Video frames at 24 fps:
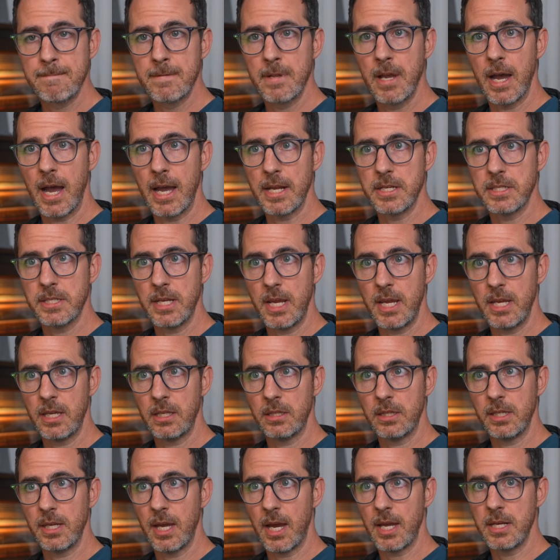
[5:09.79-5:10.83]
I take
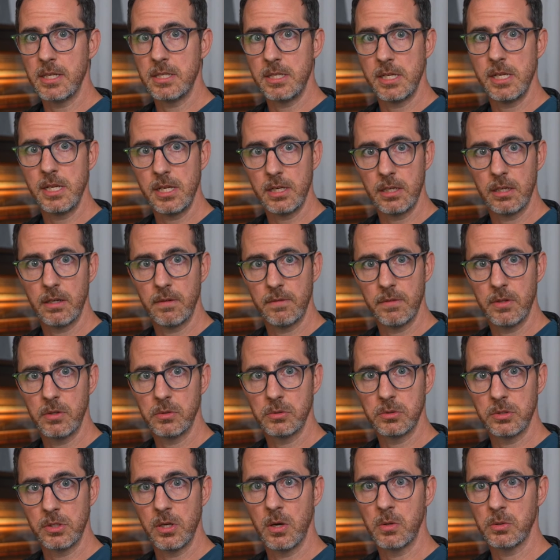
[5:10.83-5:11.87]
the idea of
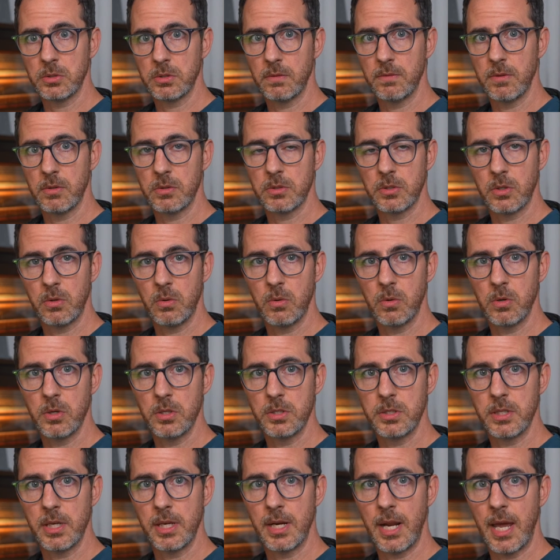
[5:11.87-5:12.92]
those notes, of those
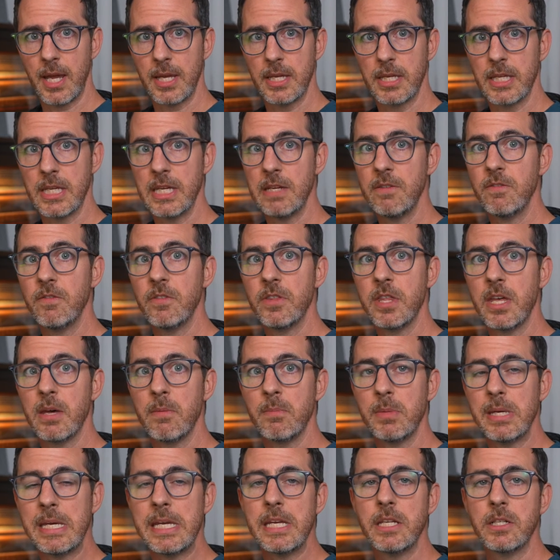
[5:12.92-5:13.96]
chords, and I give them
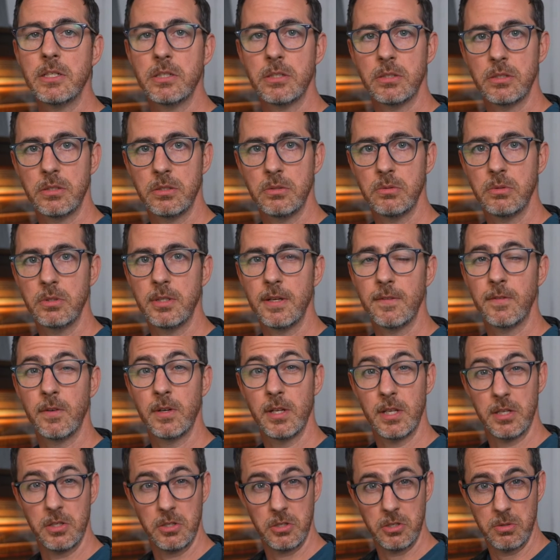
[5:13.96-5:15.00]
each to a different
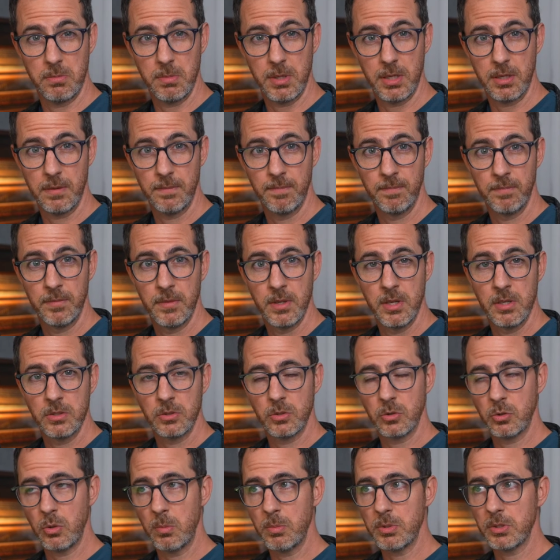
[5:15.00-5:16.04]
instrument. So
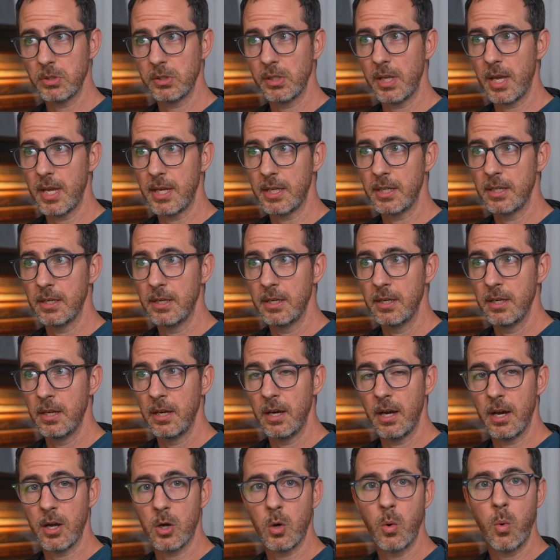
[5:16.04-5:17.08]
it's almost like
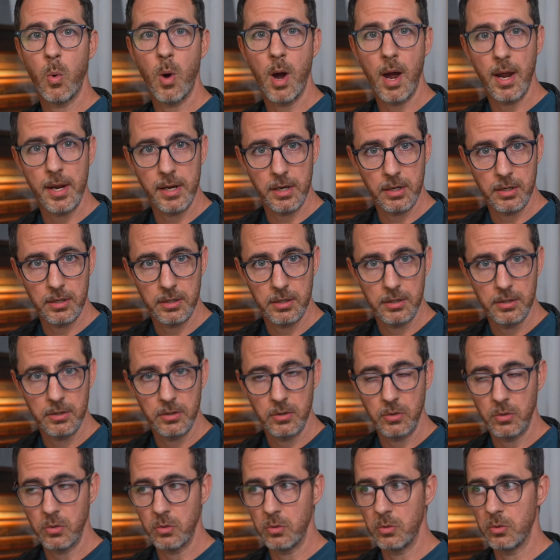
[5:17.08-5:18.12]
a choir
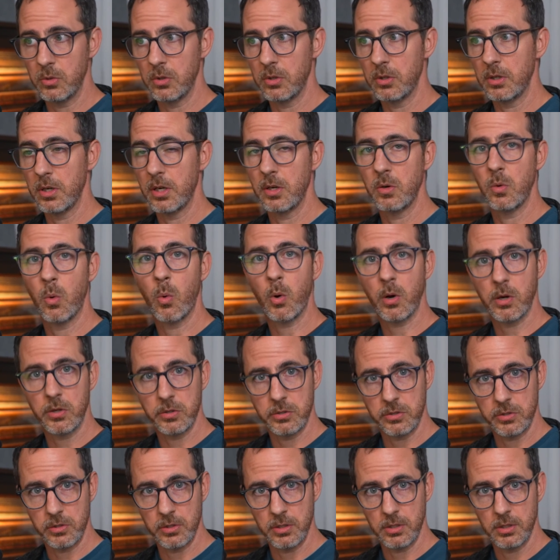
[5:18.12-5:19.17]
or an
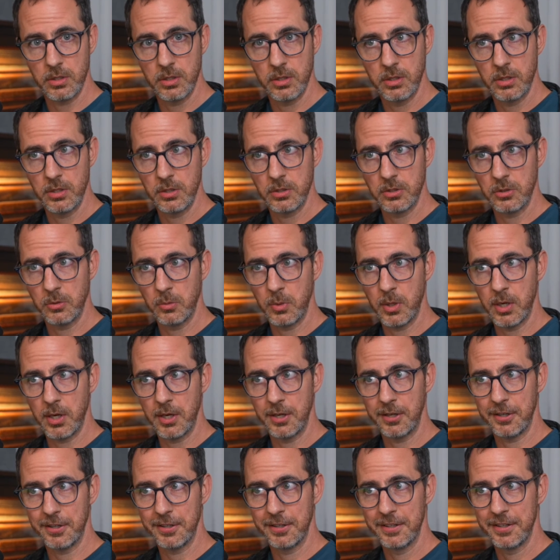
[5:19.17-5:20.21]
orchestra, to
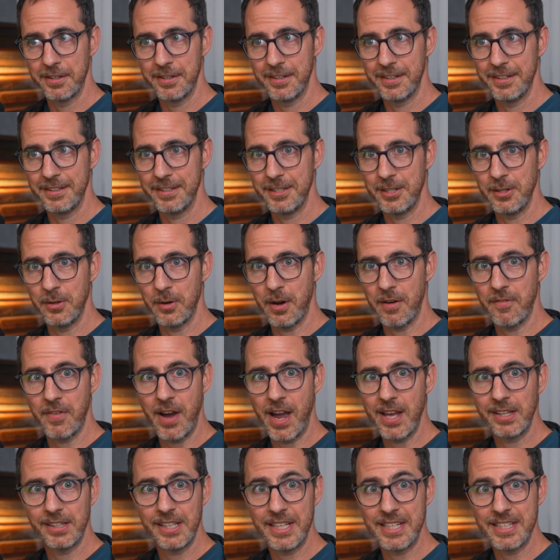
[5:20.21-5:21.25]
where, a
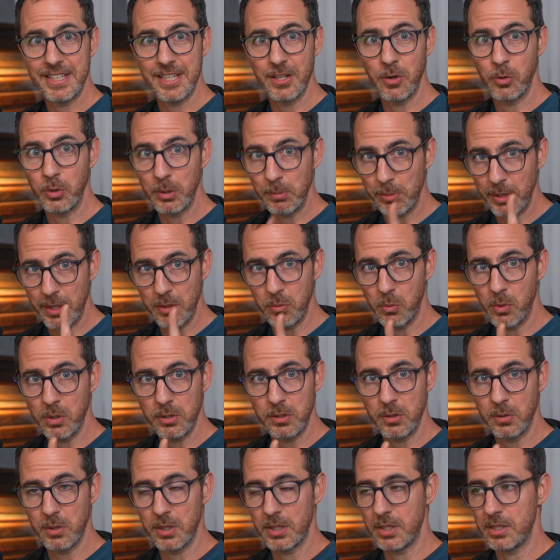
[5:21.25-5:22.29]
violin can only play one
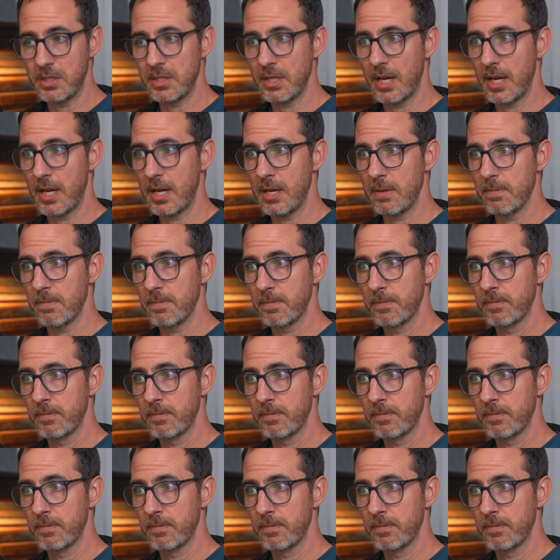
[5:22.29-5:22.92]
note at a time,